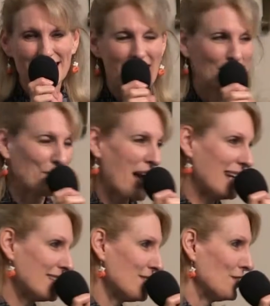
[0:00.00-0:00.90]
and
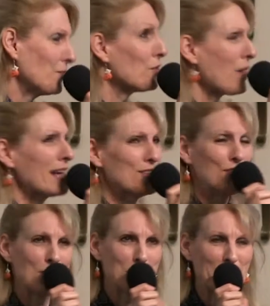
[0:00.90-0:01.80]
gratitude. Well,
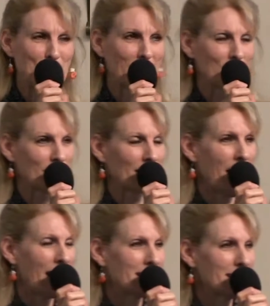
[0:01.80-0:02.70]
gratitude and appreciation,
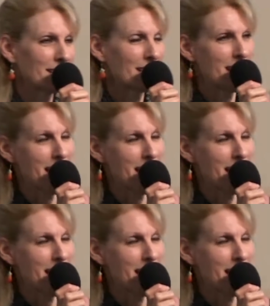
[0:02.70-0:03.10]
kindness